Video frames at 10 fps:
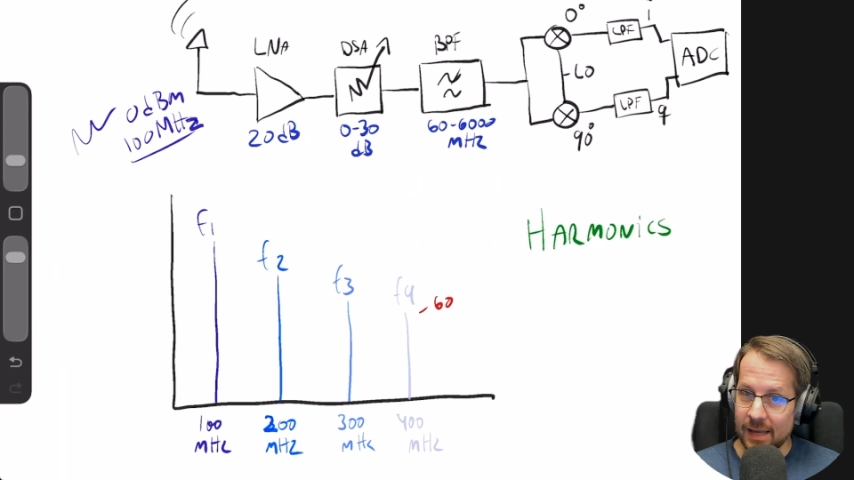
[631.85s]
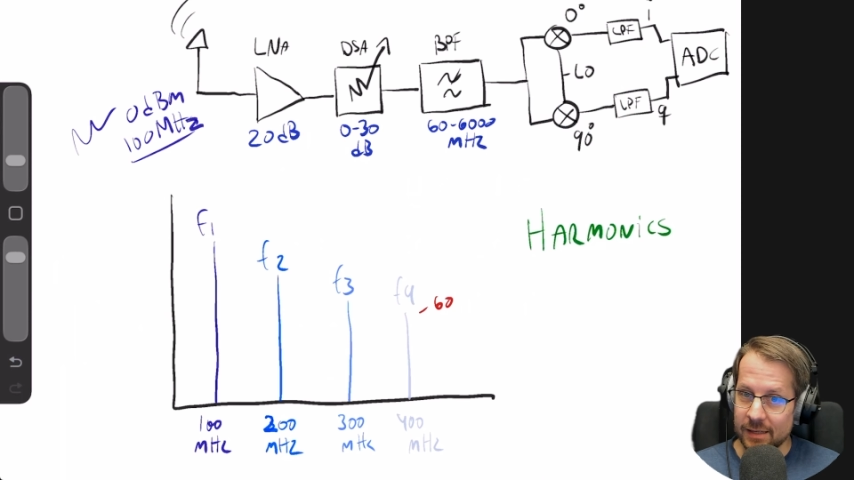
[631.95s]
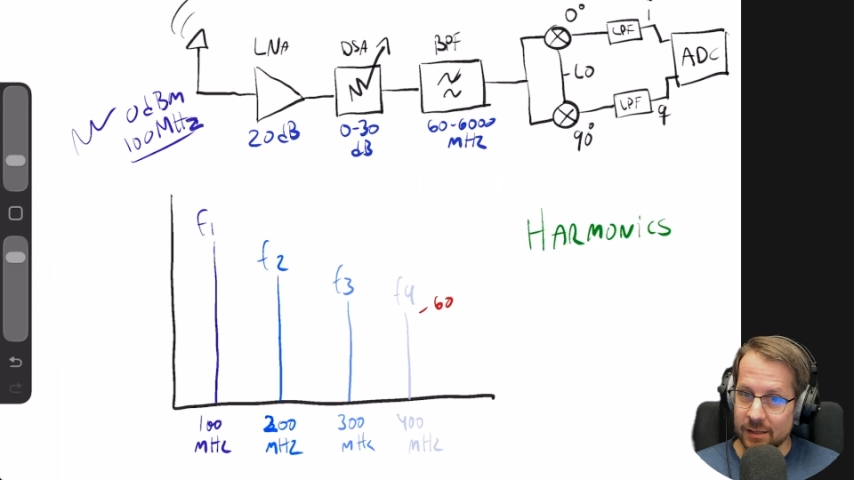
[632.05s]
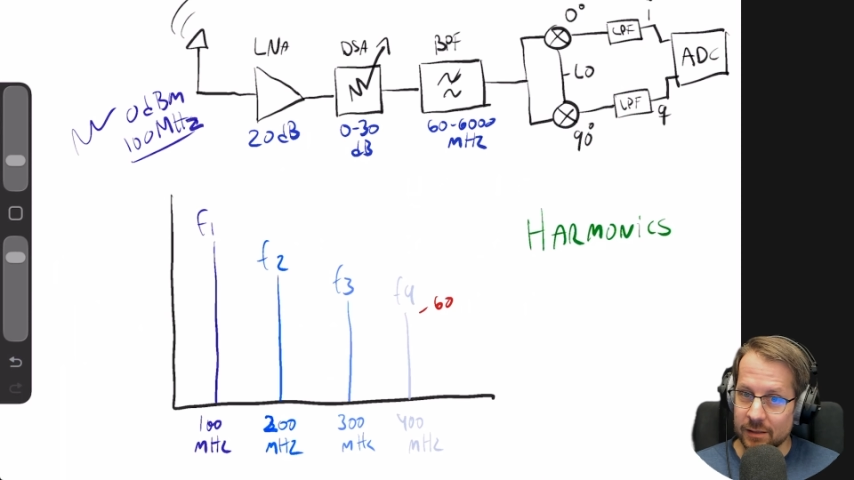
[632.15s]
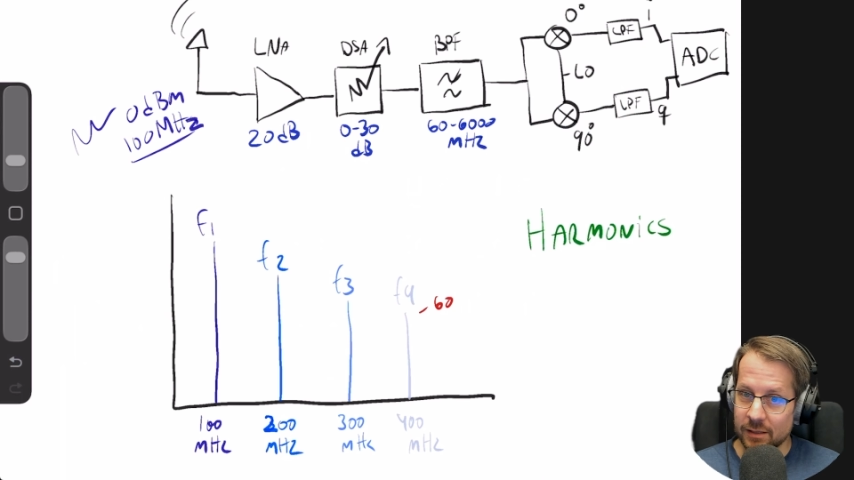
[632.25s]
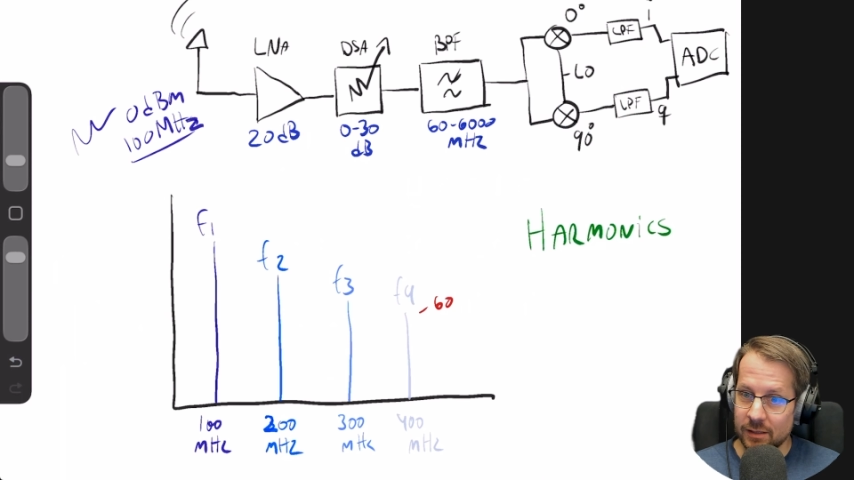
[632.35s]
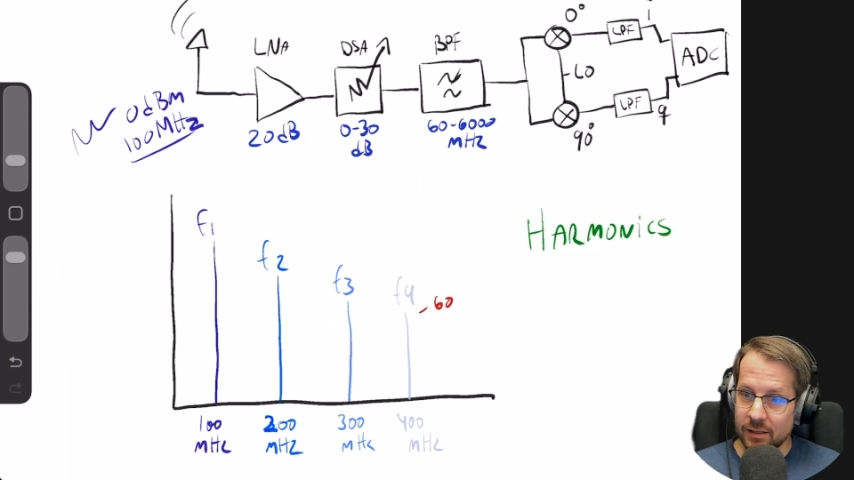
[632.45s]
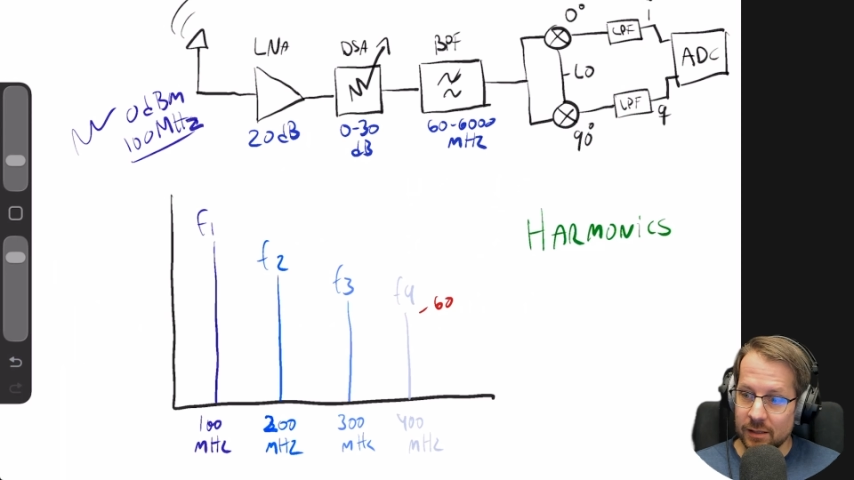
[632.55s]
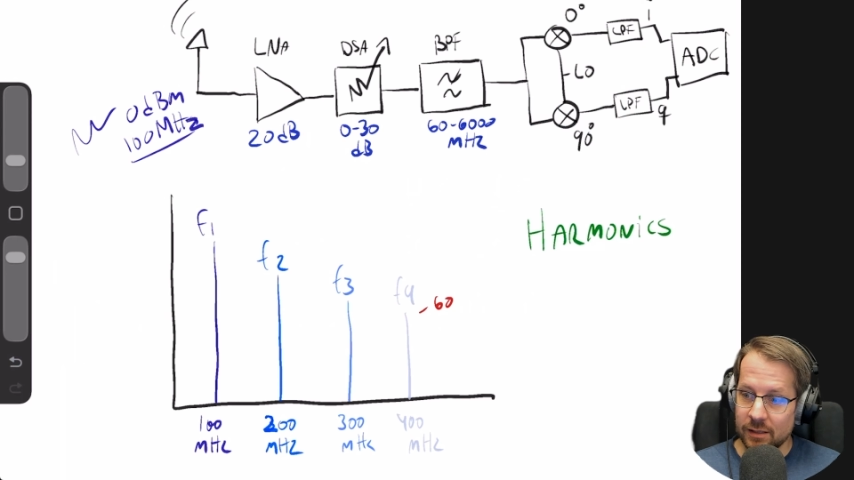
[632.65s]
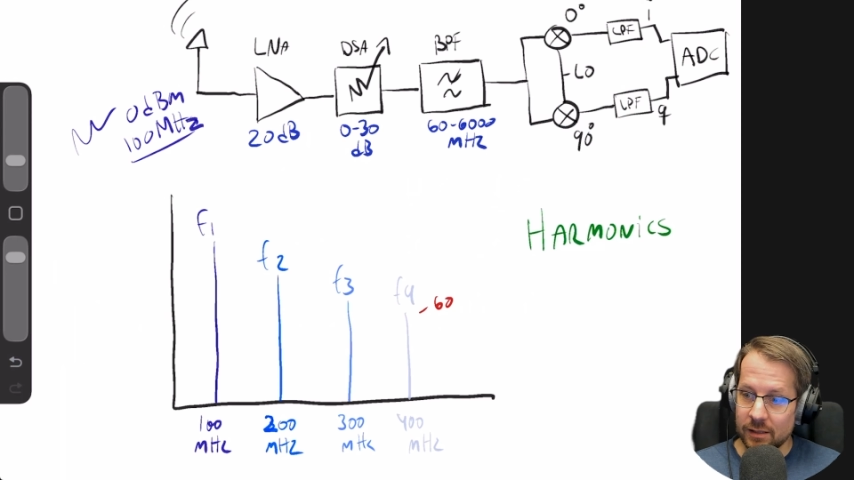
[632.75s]
added
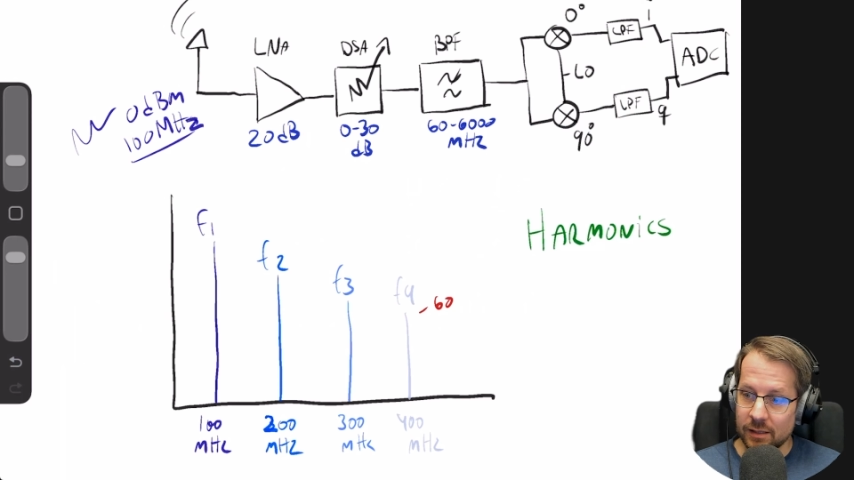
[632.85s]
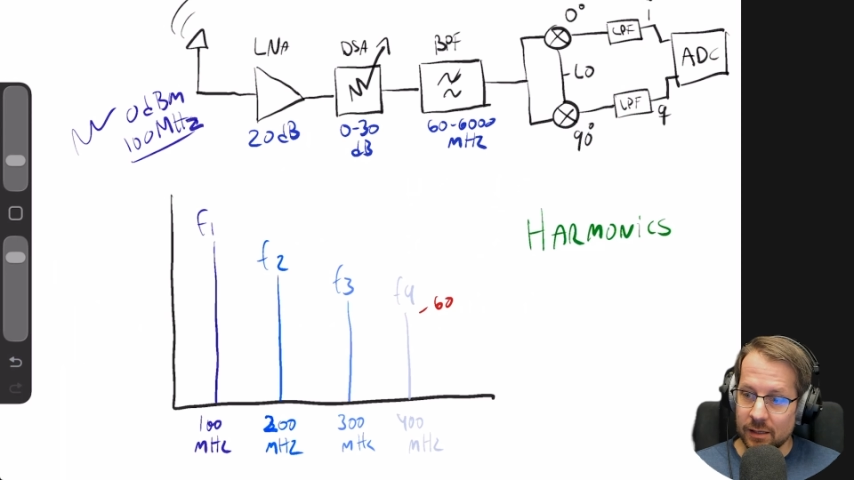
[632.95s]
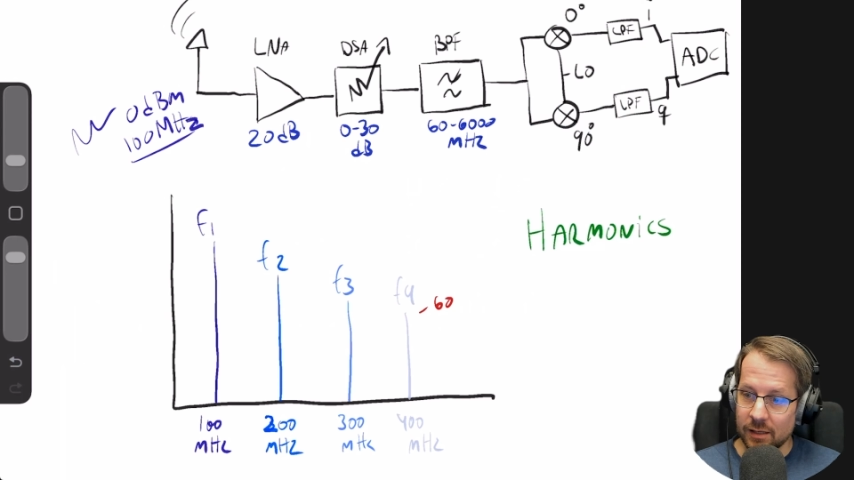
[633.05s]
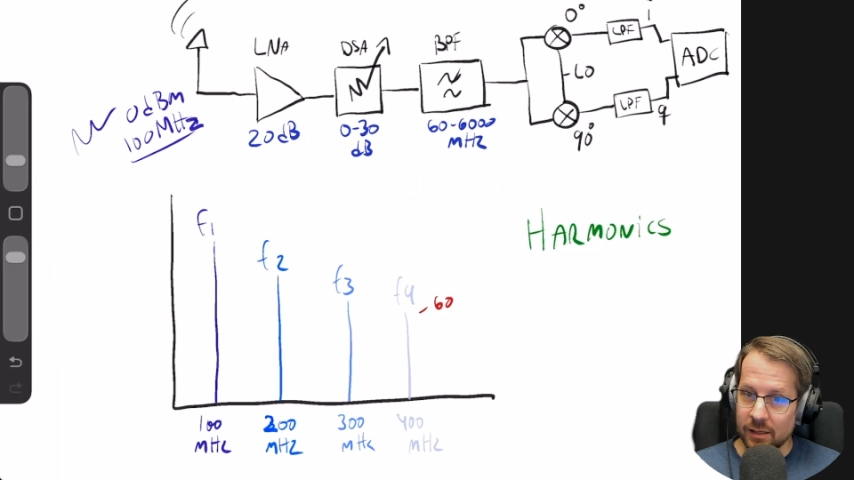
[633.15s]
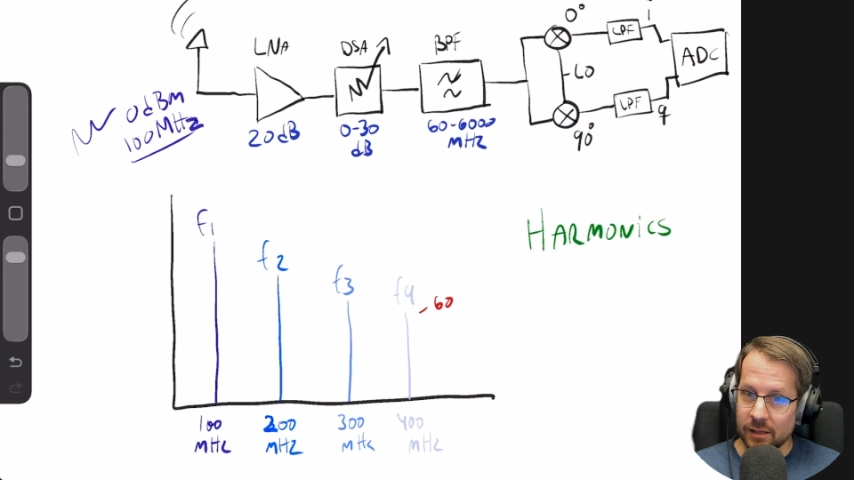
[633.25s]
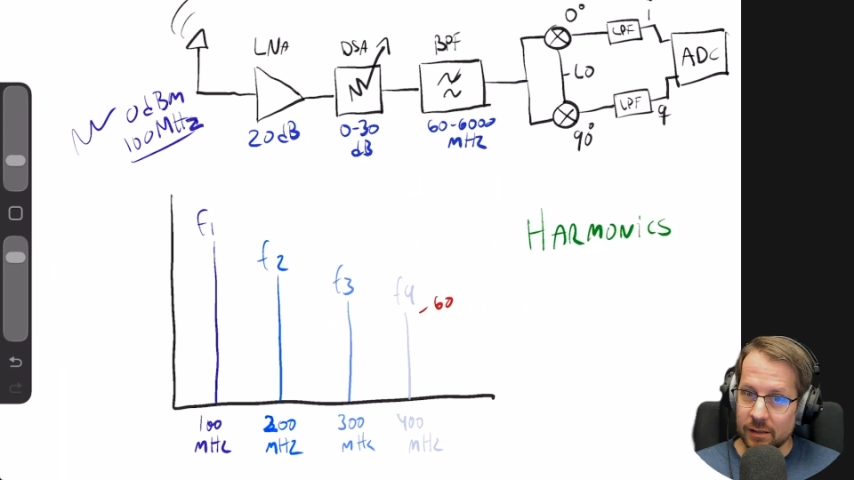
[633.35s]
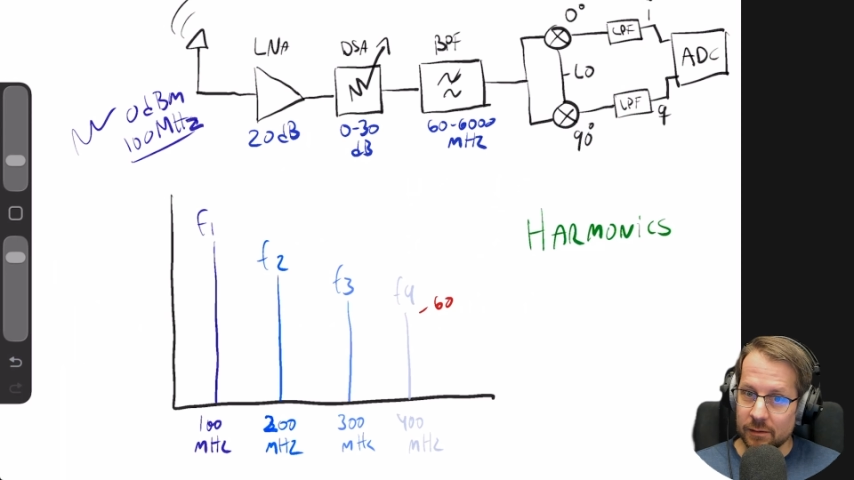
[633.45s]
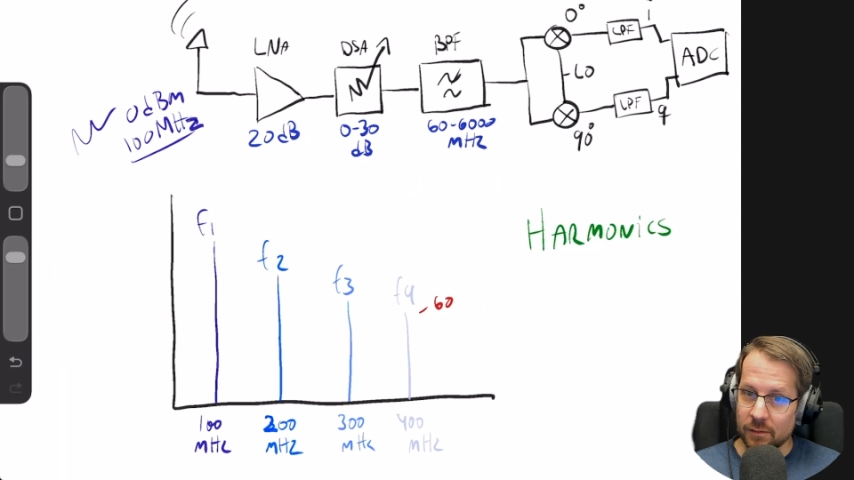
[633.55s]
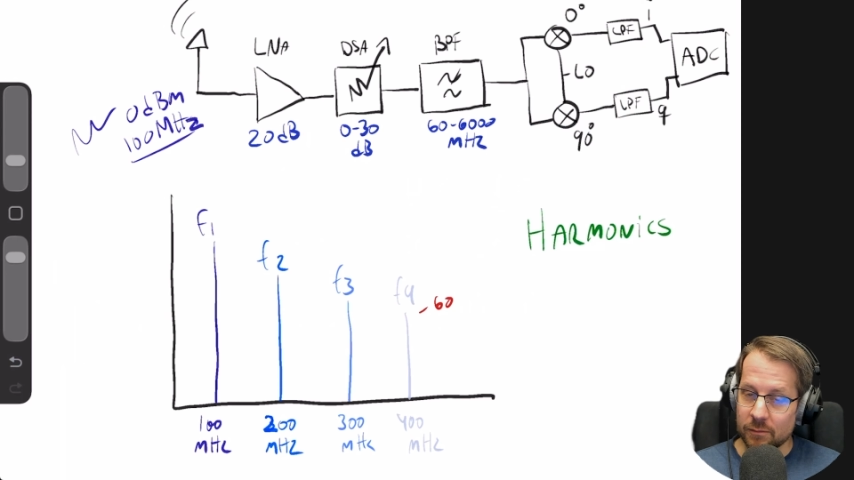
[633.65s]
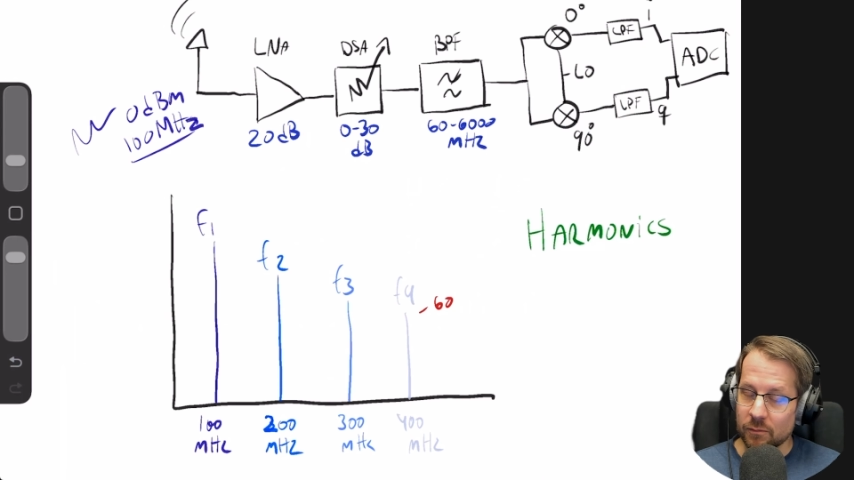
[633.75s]
10